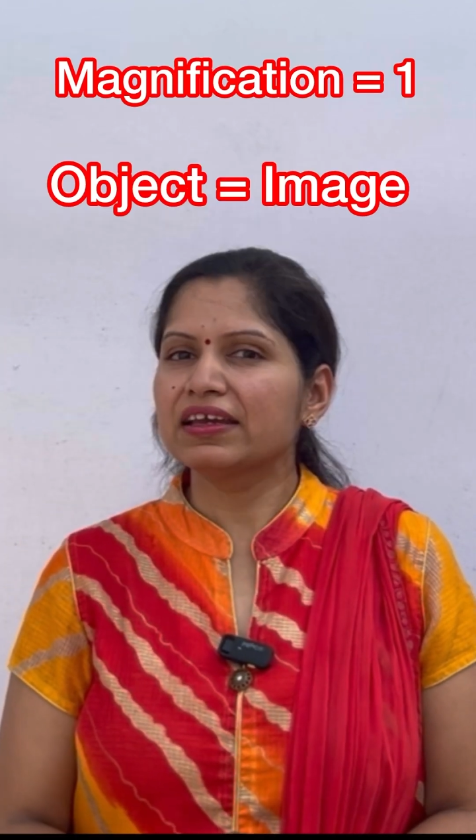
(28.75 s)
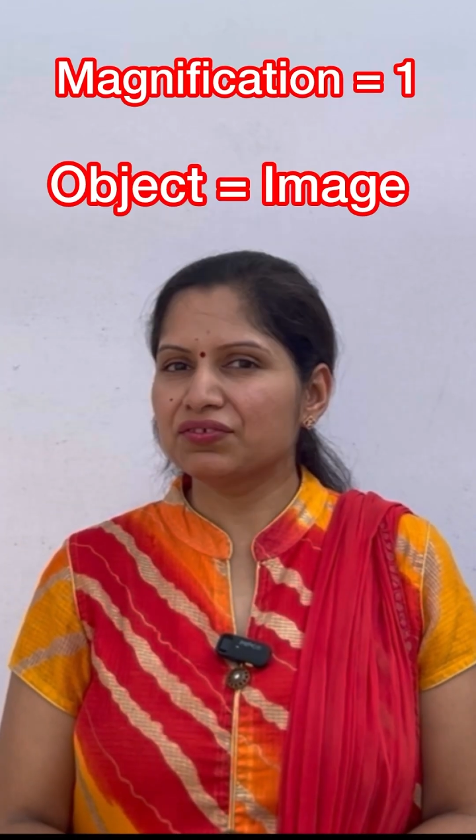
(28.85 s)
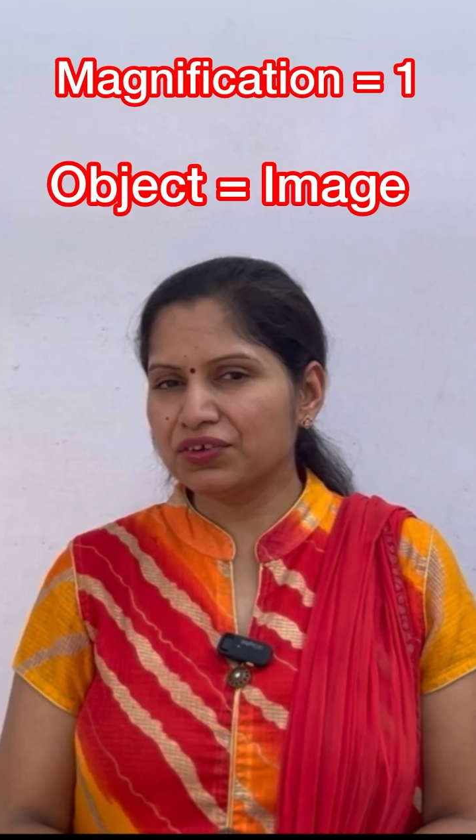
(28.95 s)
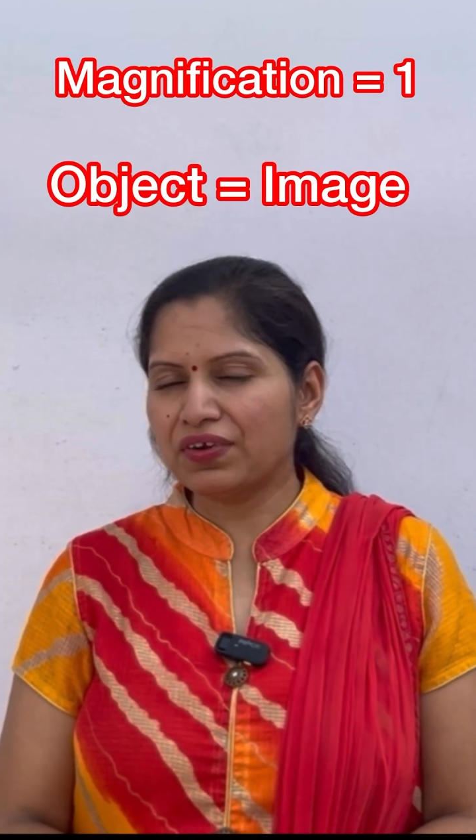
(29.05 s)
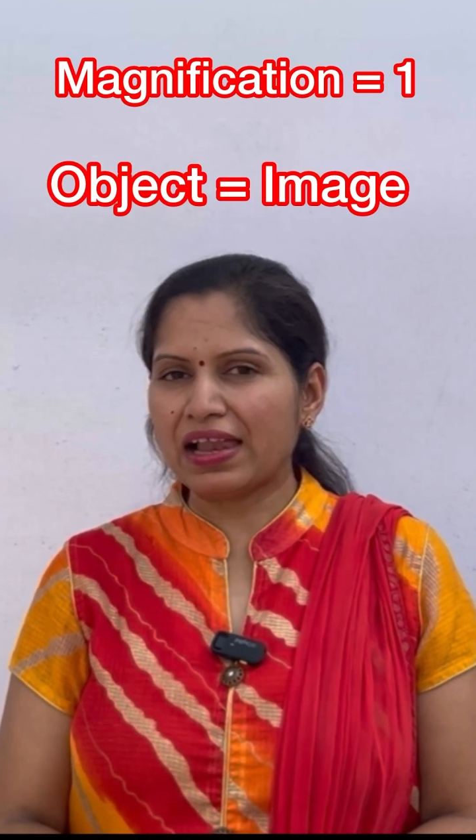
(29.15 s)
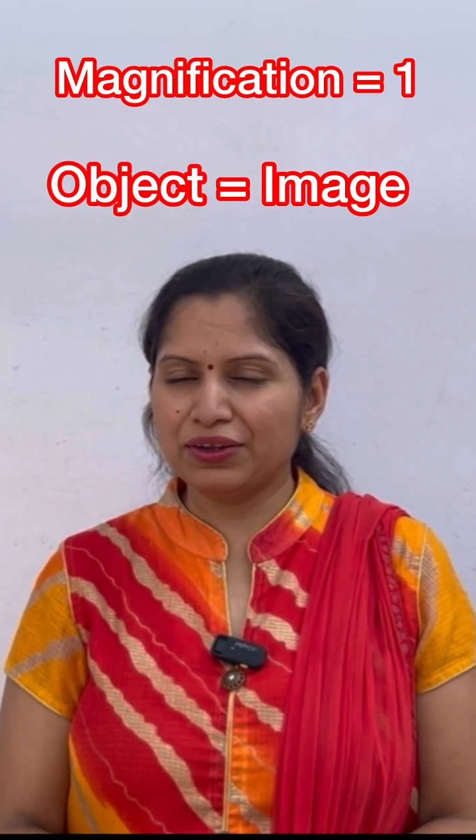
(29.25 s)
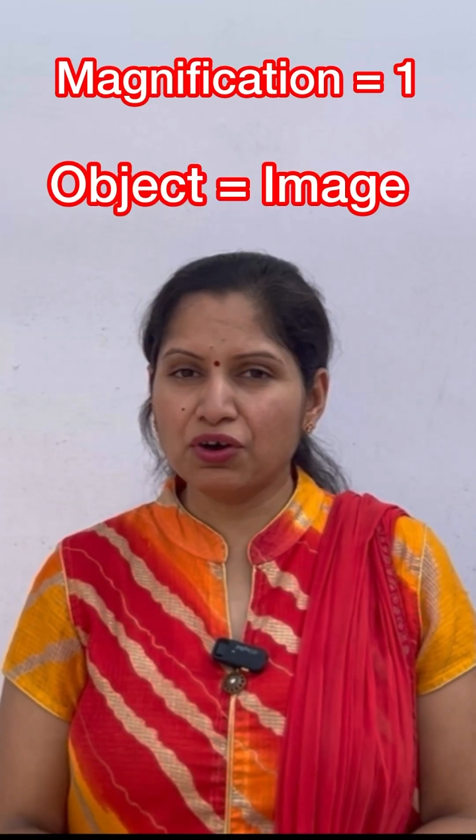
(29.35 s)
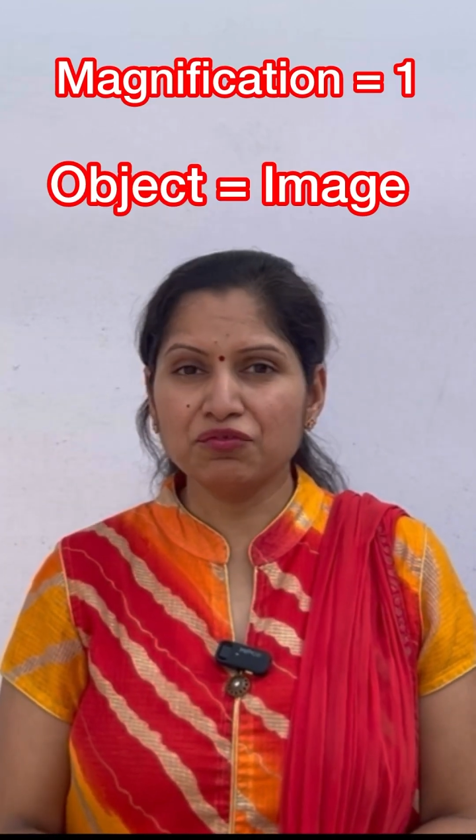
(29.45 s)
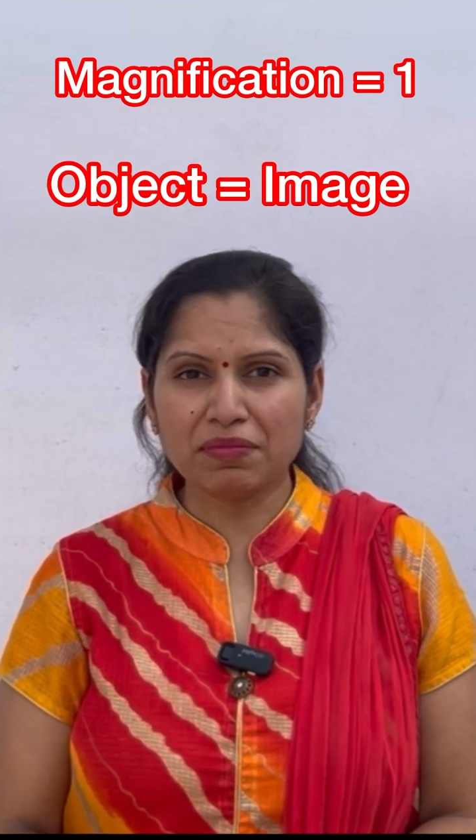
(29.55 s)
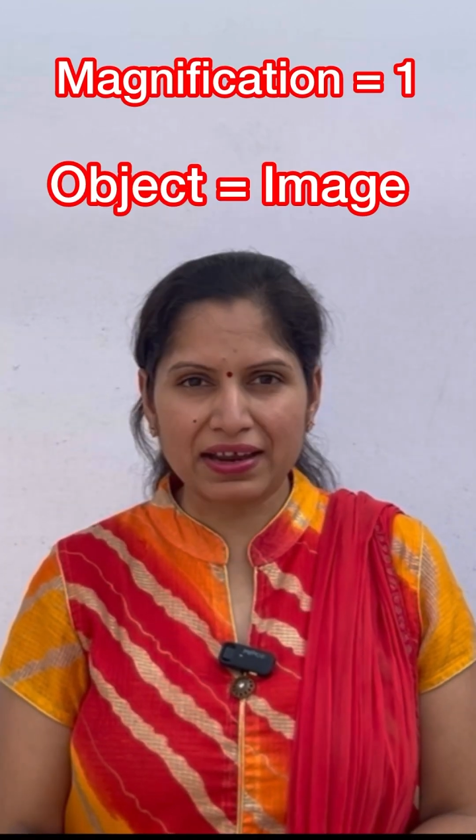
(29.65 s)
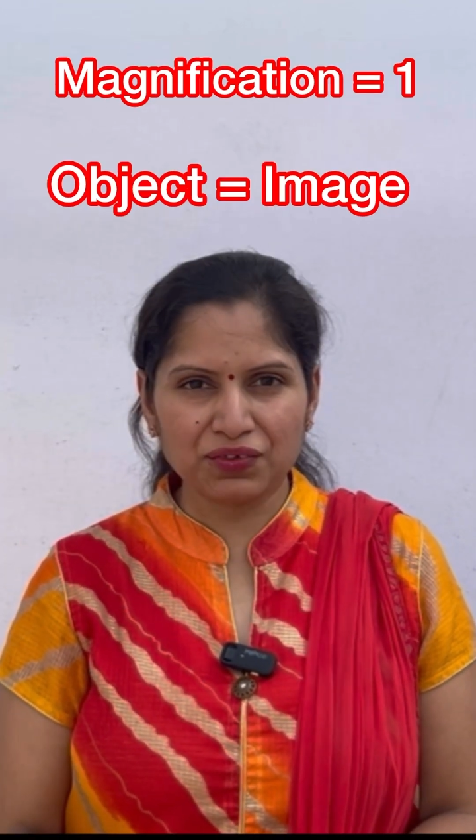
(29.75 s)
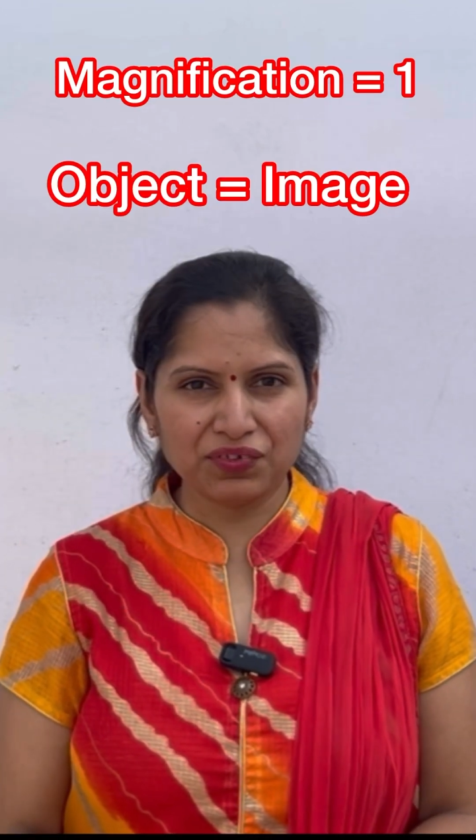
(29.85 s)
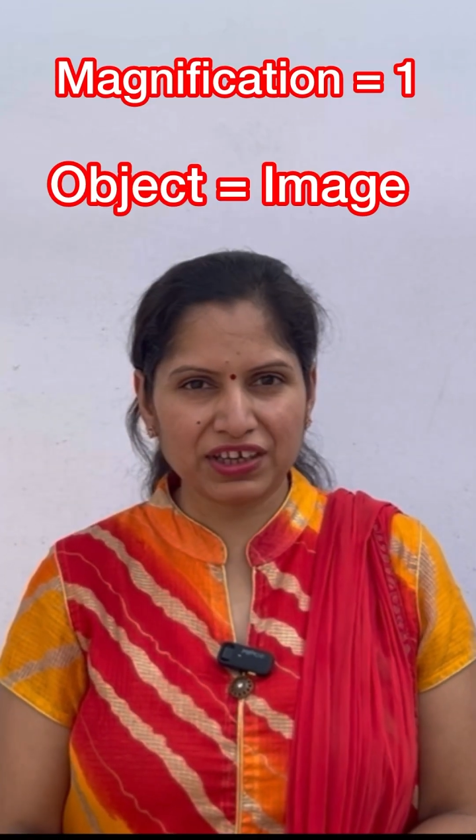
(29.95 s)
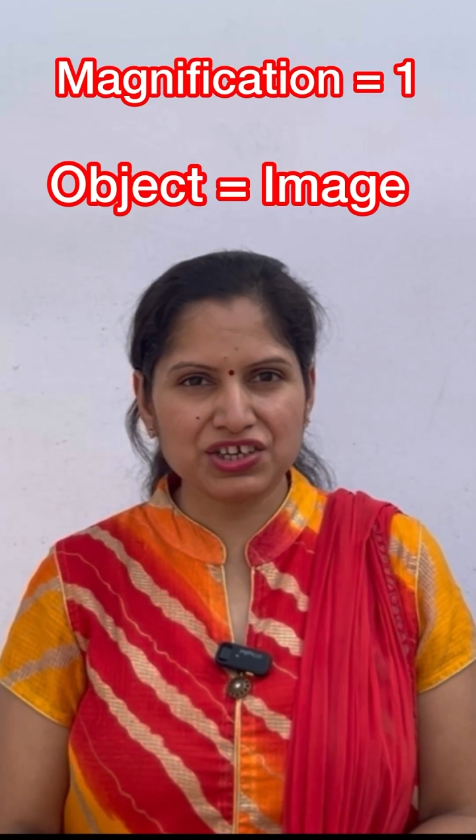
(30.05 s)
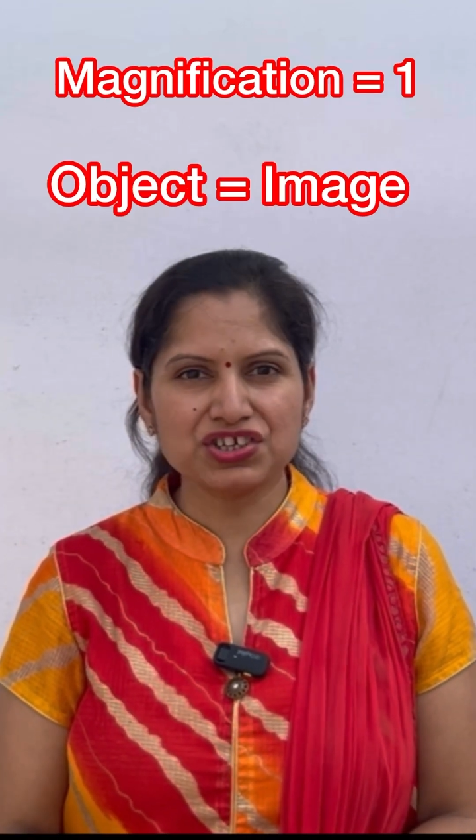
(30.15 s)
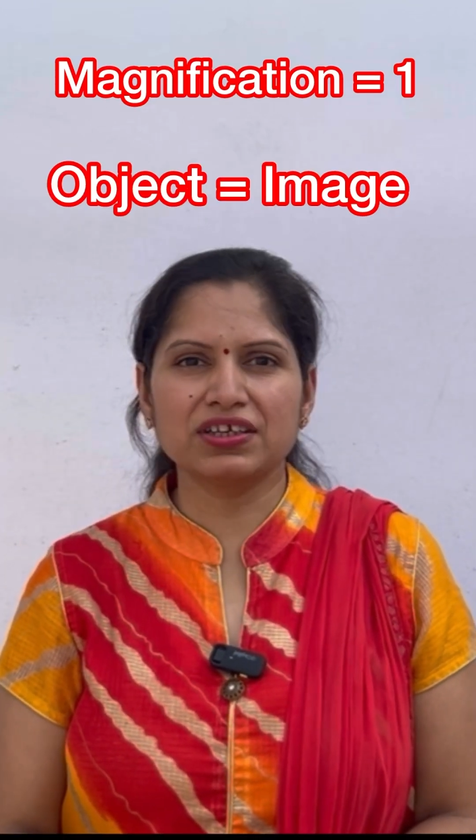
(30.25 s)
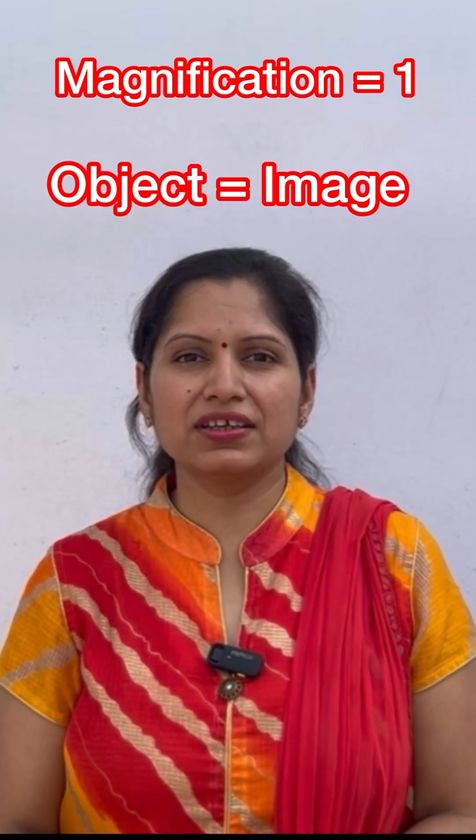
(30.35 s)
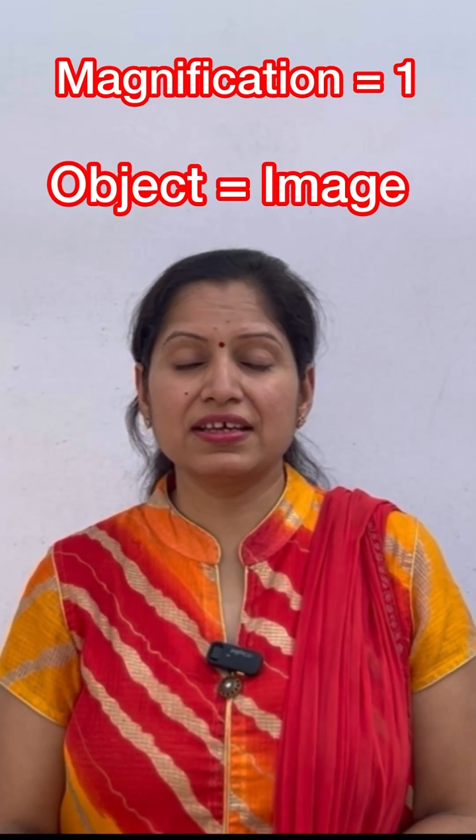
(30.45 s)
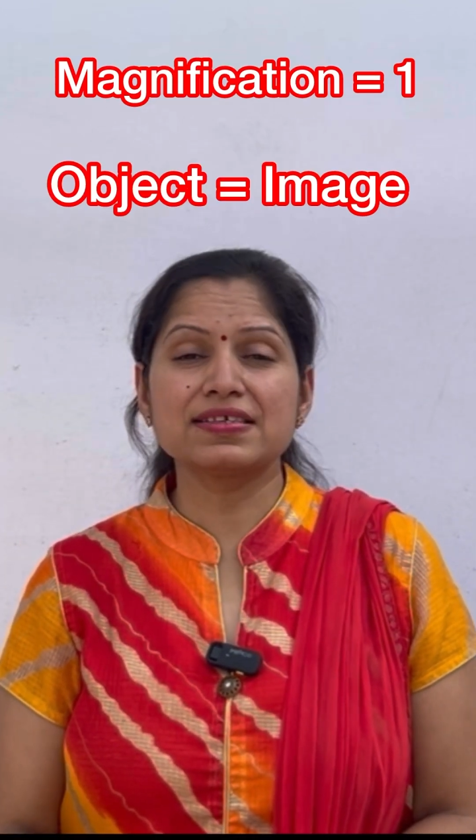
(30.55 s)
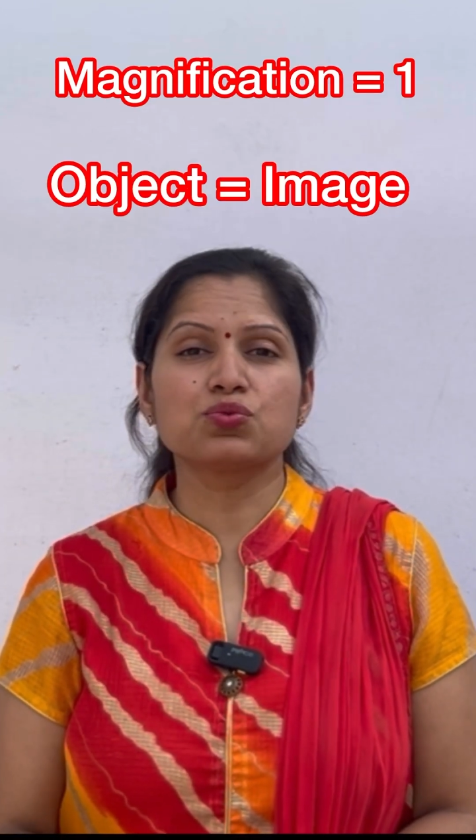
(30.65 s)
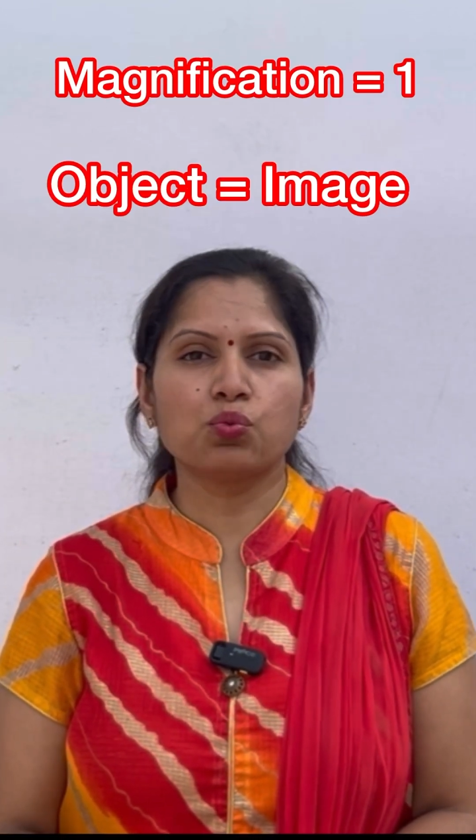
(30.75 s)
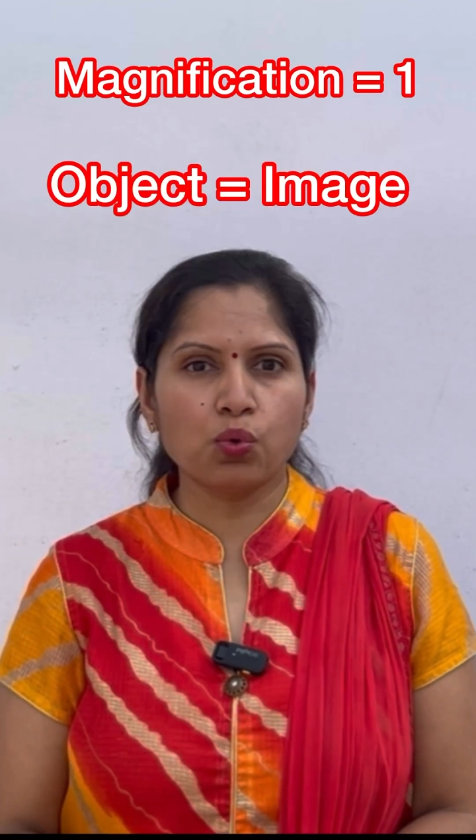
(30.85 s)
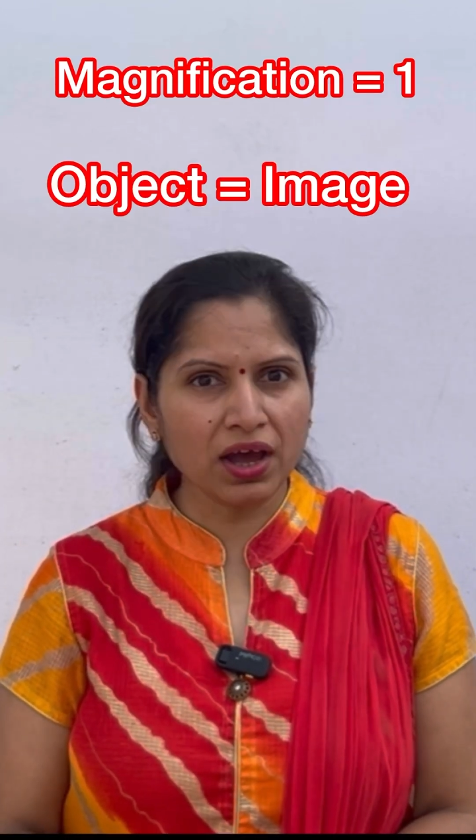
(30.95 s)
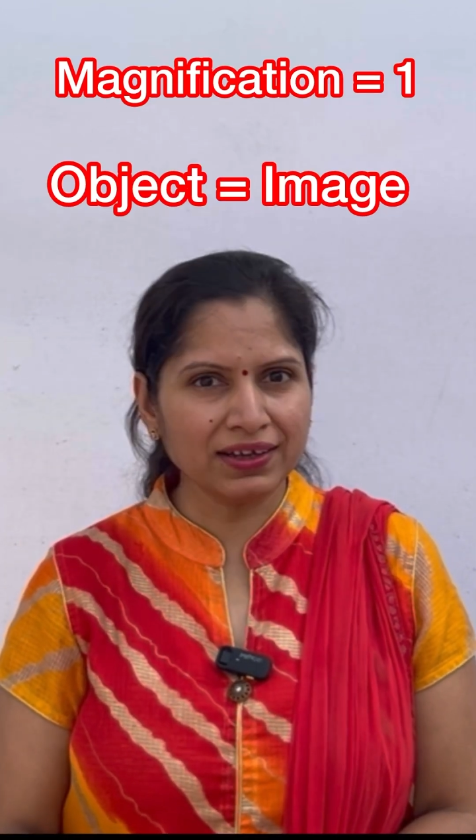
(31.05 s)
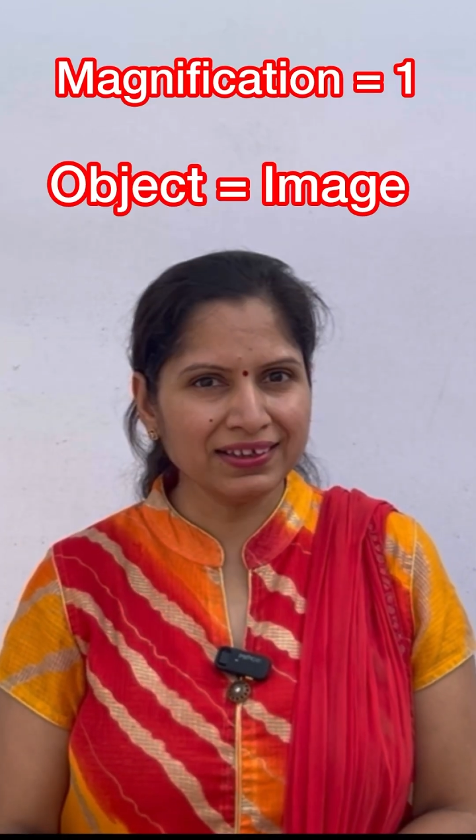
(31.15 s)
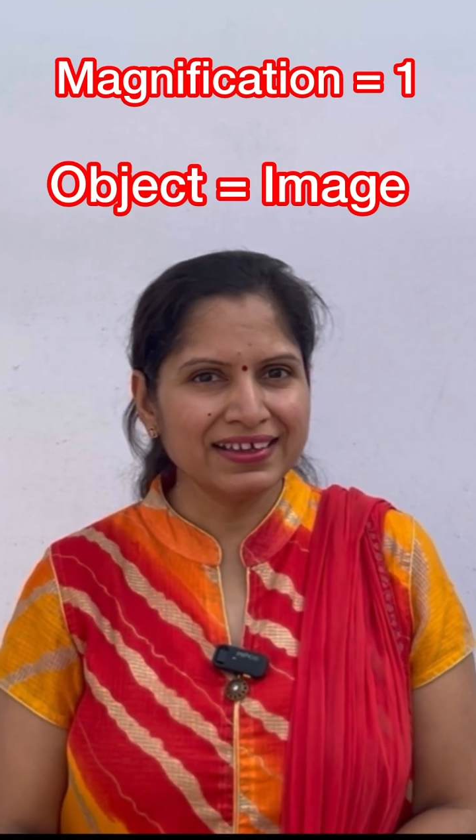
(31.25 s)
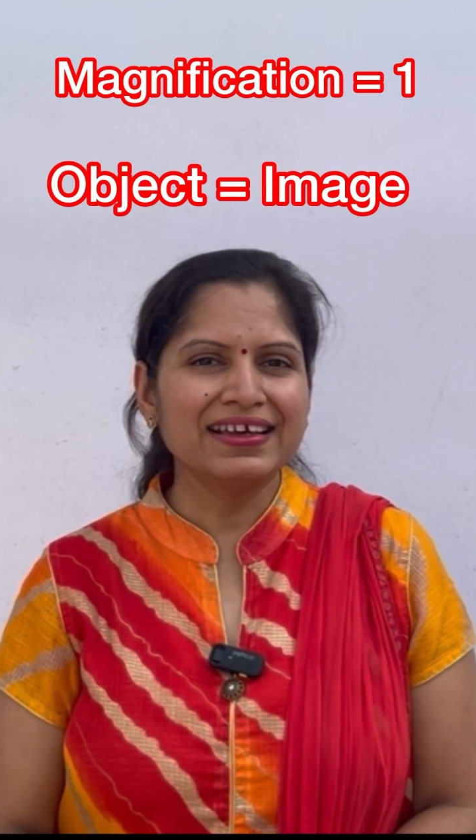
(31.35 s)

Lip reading: If the value of magnification is 1,